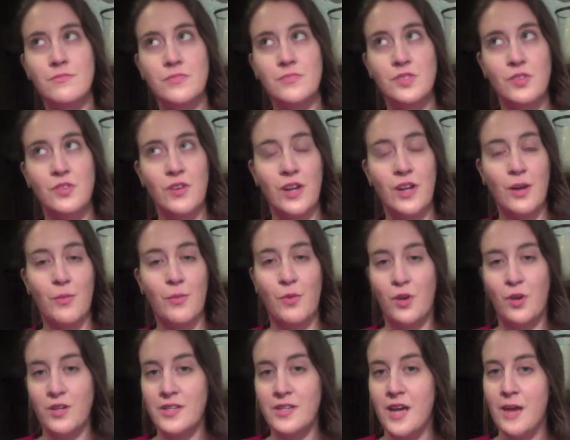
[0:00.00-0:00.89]
3 or
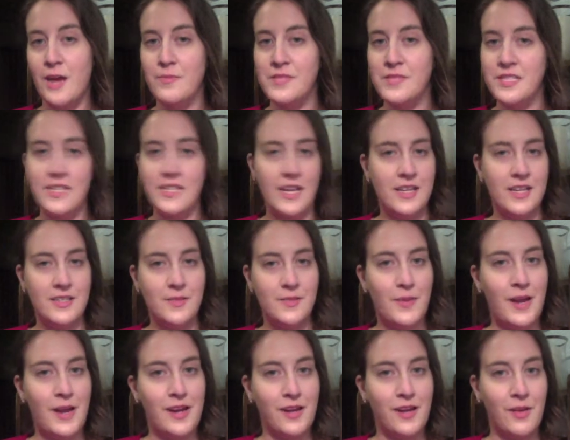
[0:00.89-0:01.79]
more times a day,
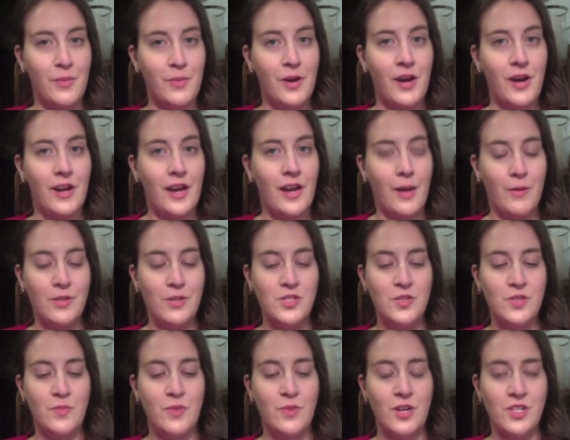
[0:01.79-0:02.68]
depending upon how much
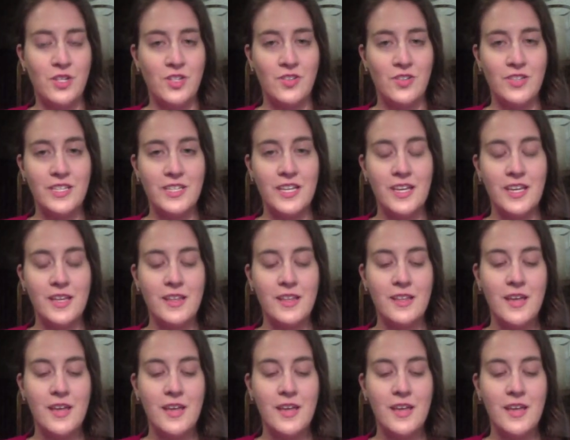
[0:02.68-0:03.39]
you brush your teeth.